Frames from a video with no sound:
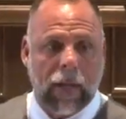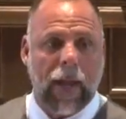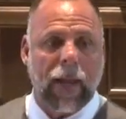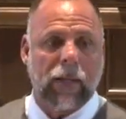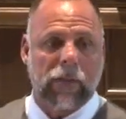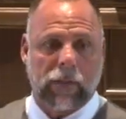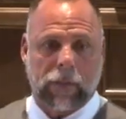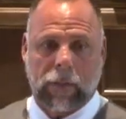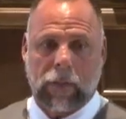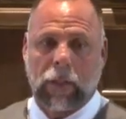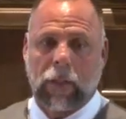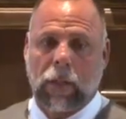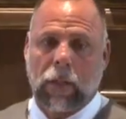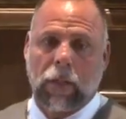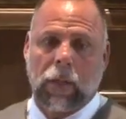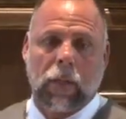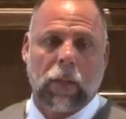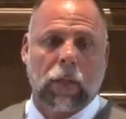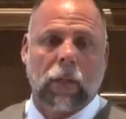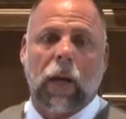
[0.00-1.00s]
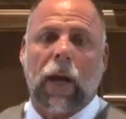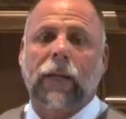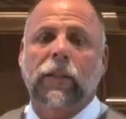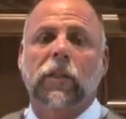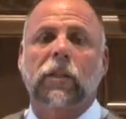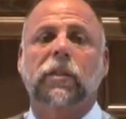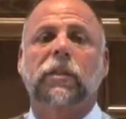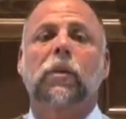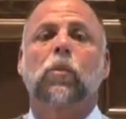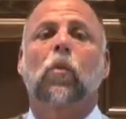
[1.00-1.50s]
test,
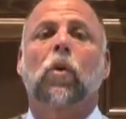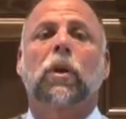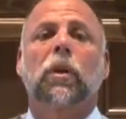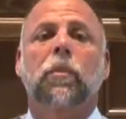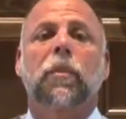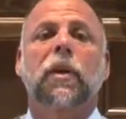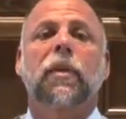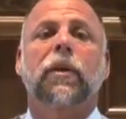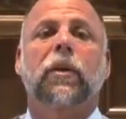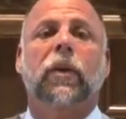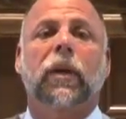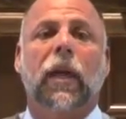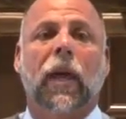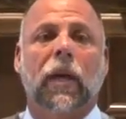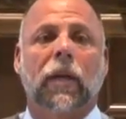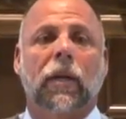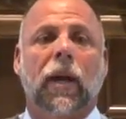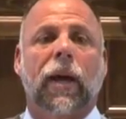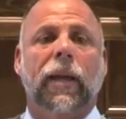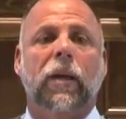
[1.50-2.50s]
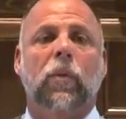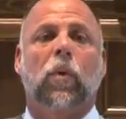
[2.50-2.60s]
I just didn't want to be there again.